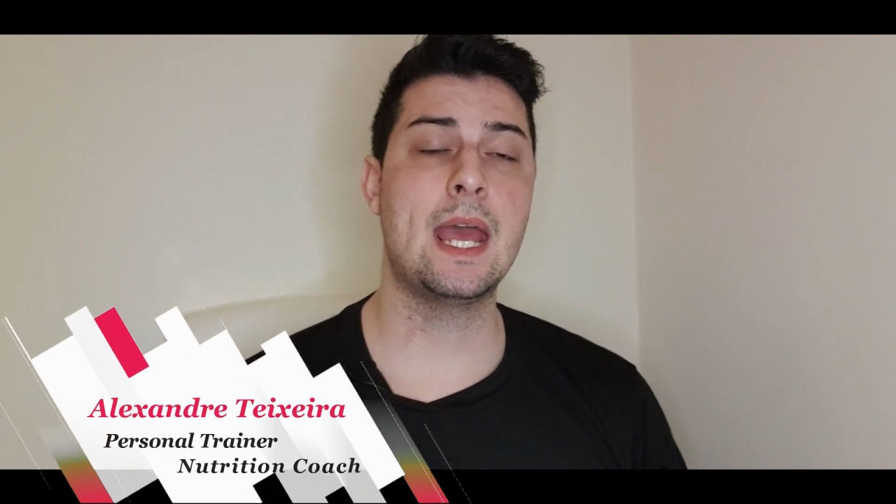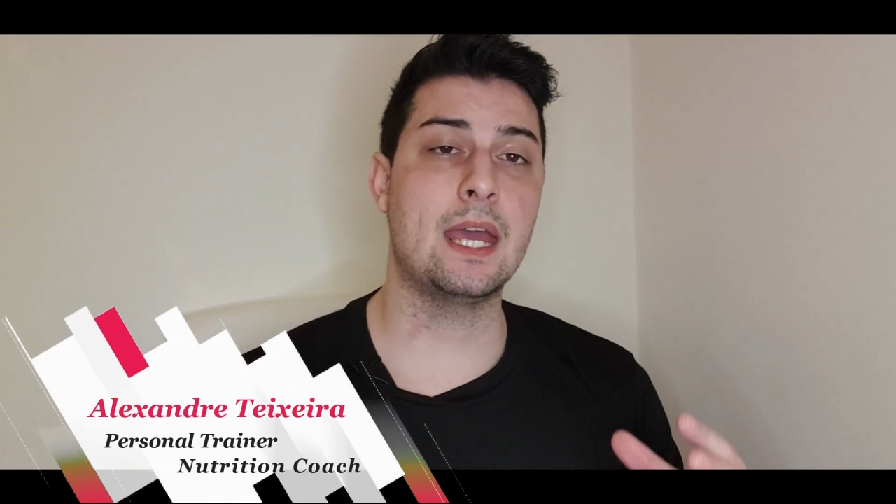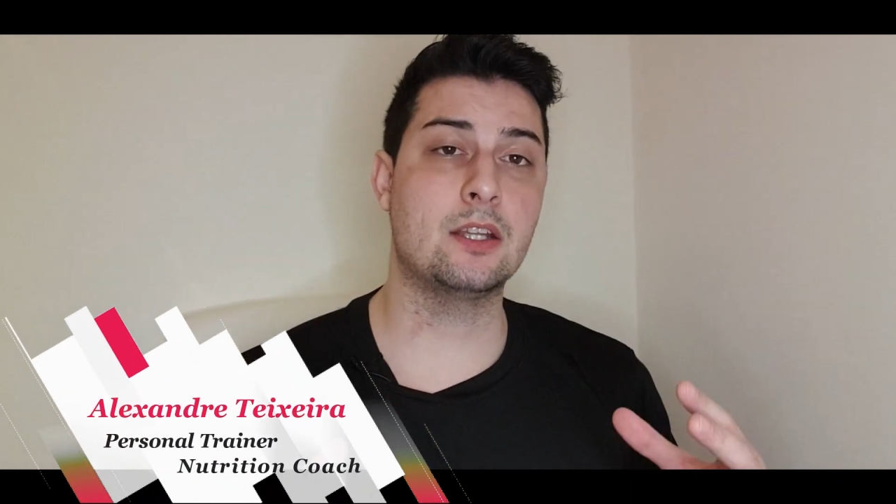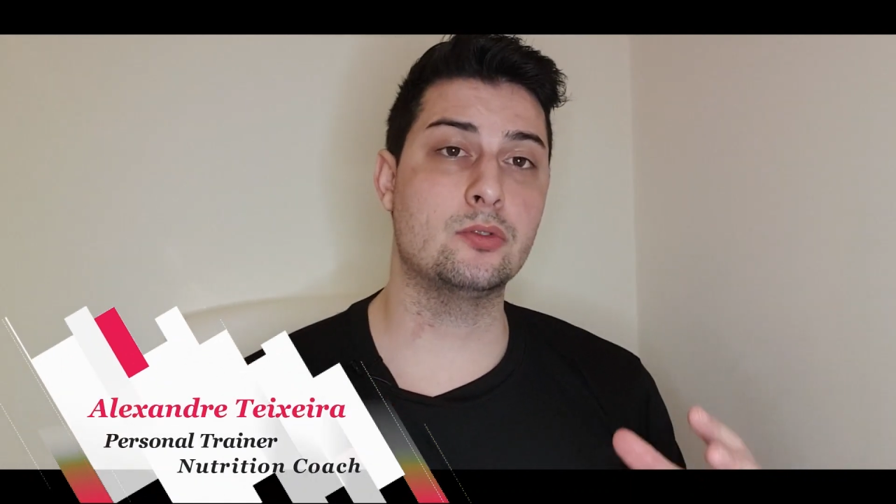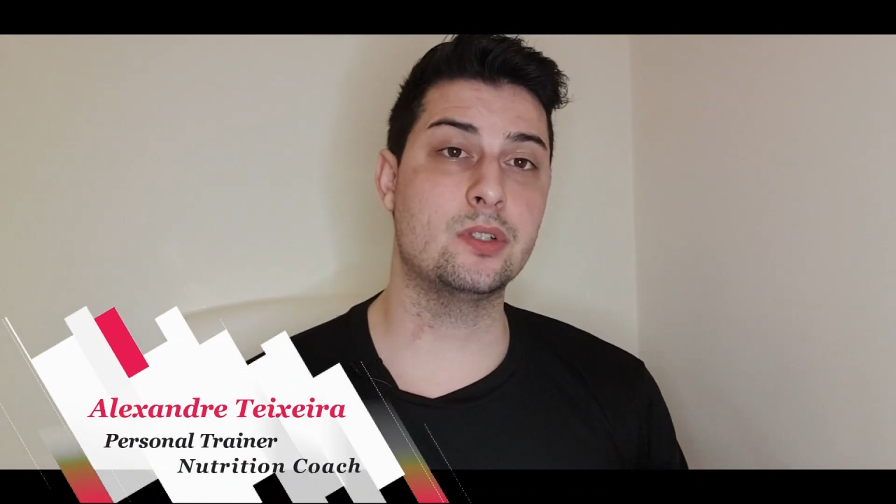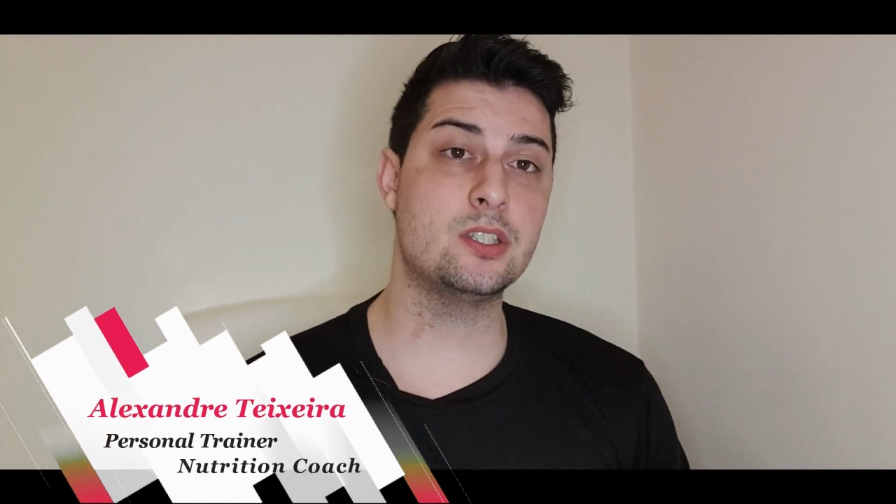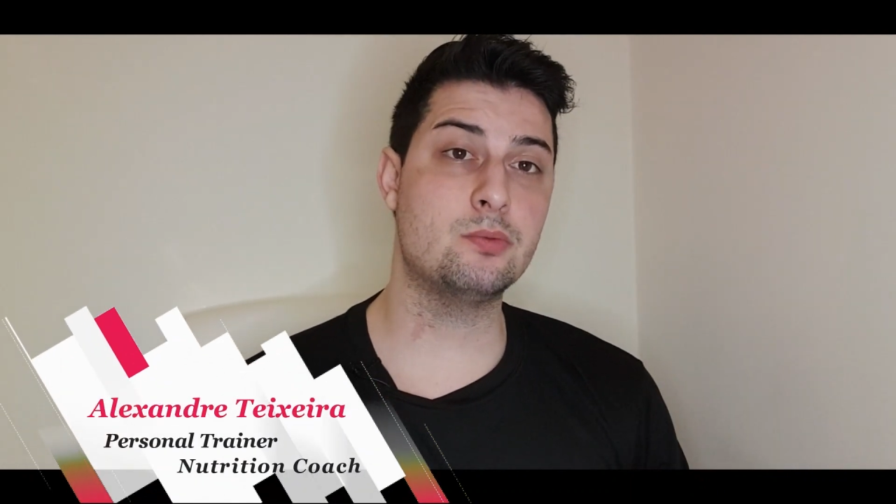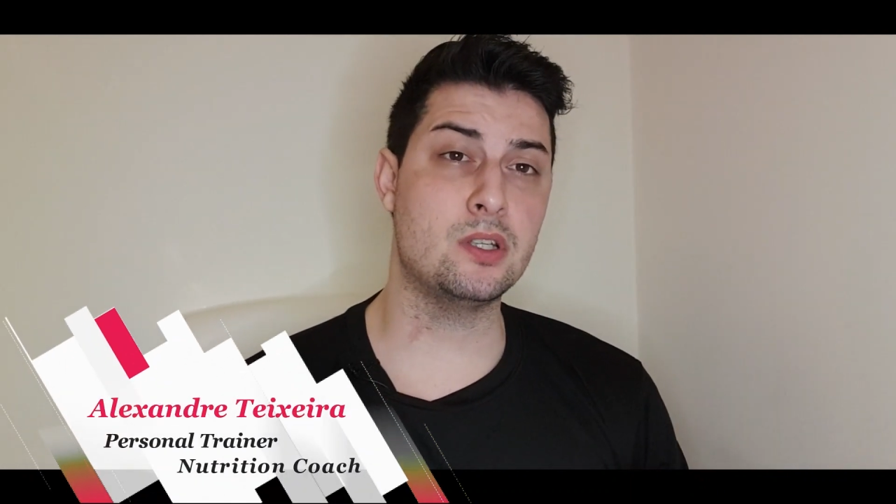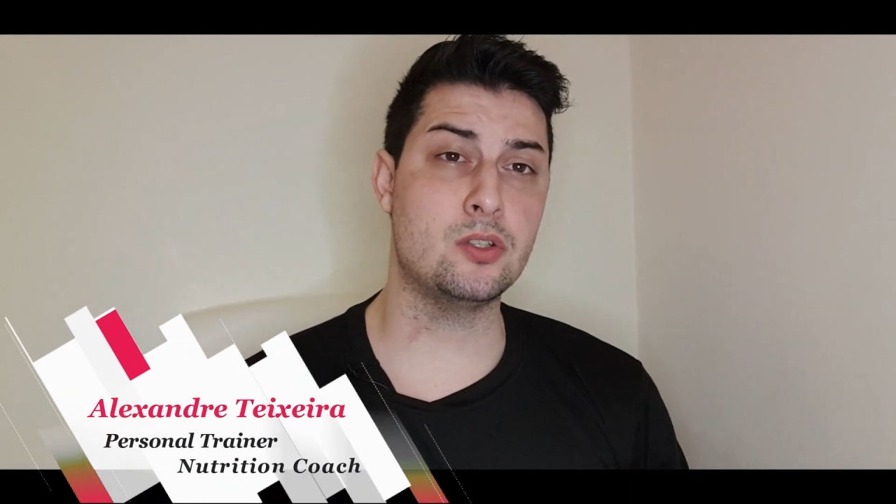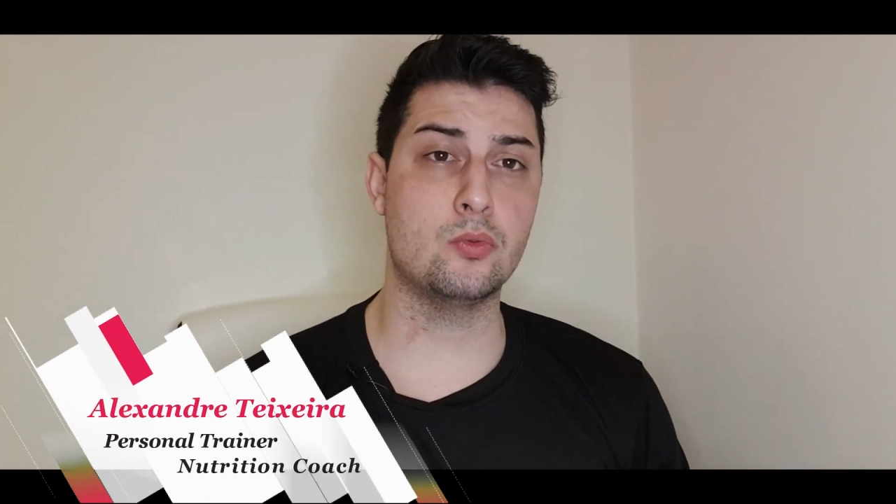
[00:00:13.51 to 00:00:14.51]
and today's
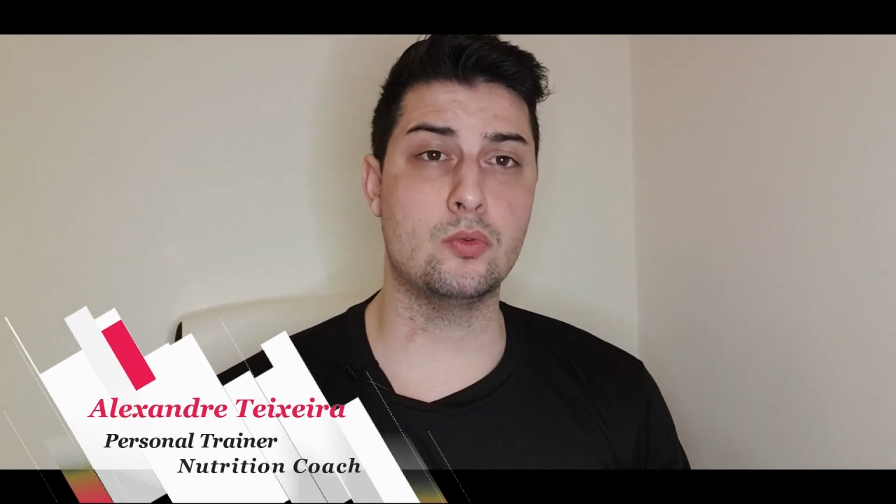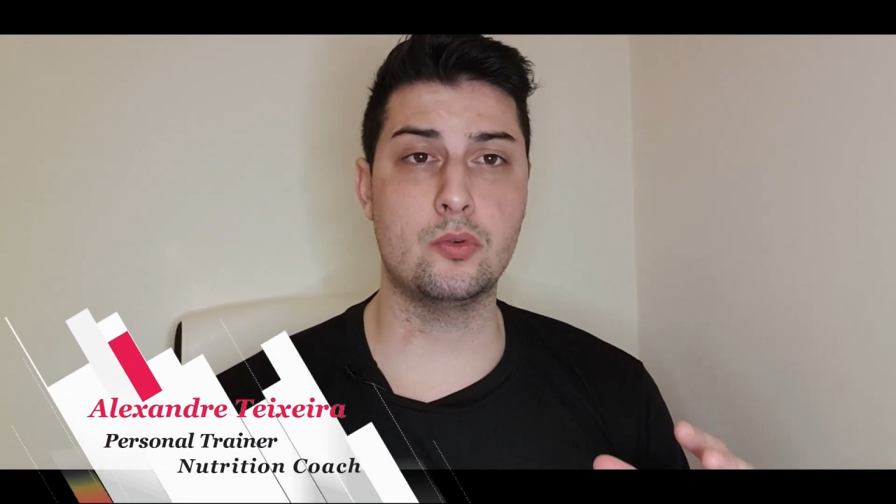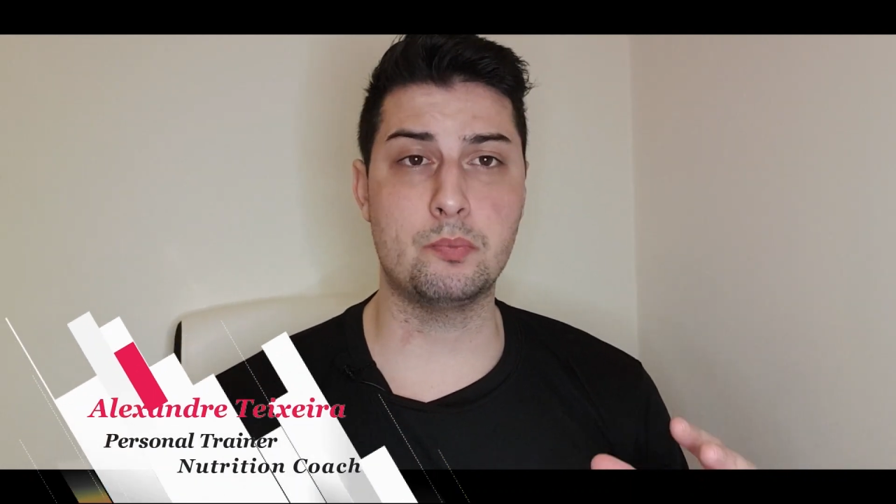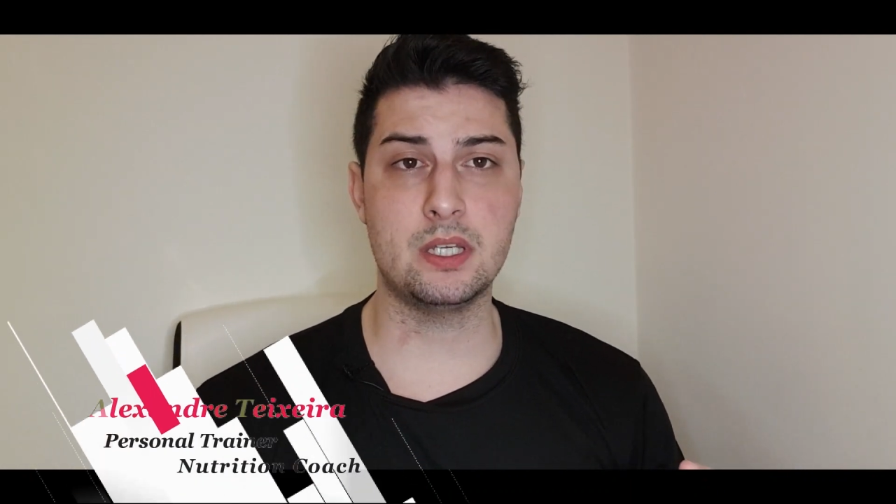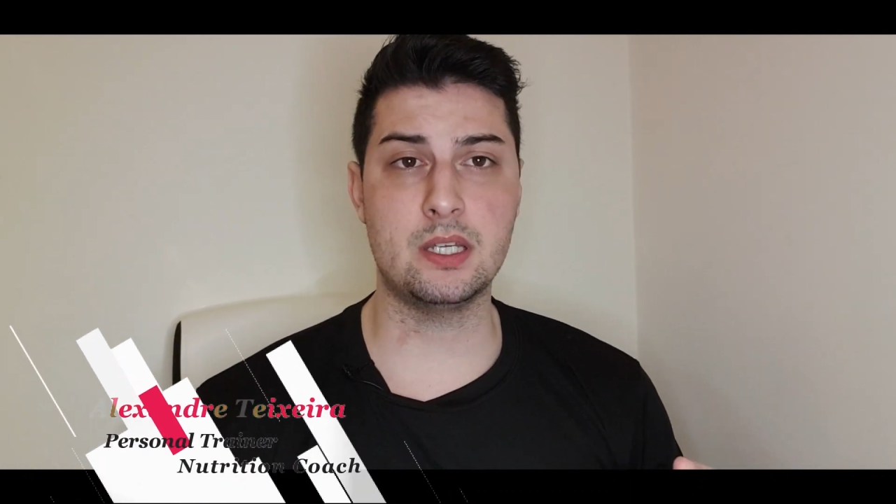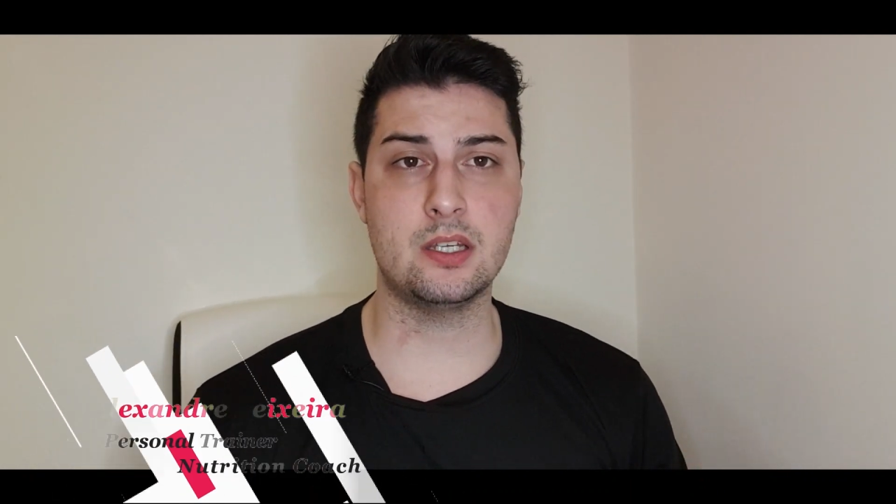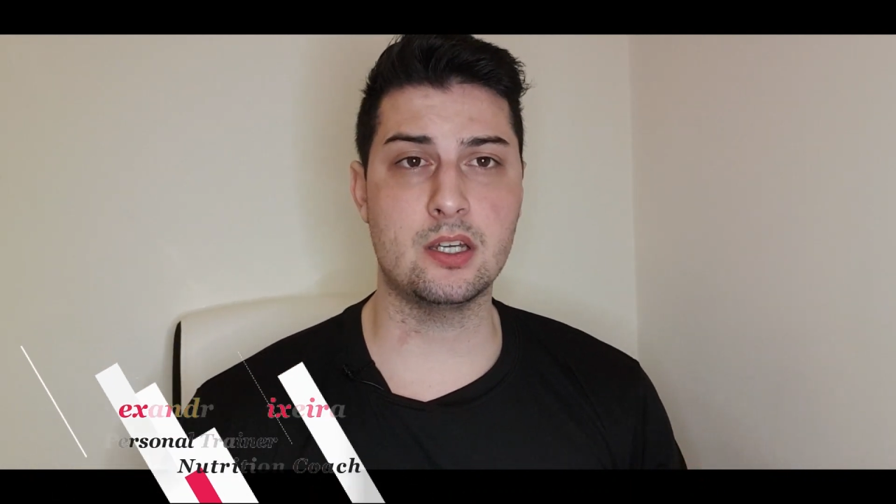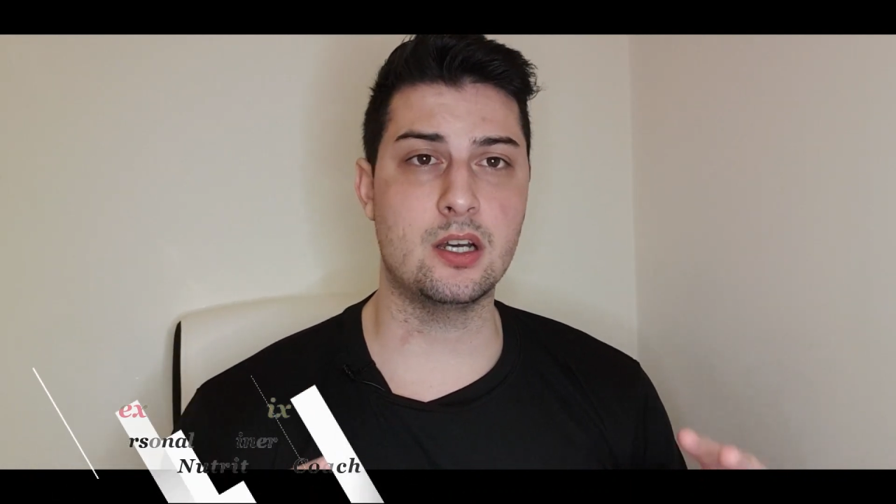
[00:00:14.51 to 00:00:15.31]
video will be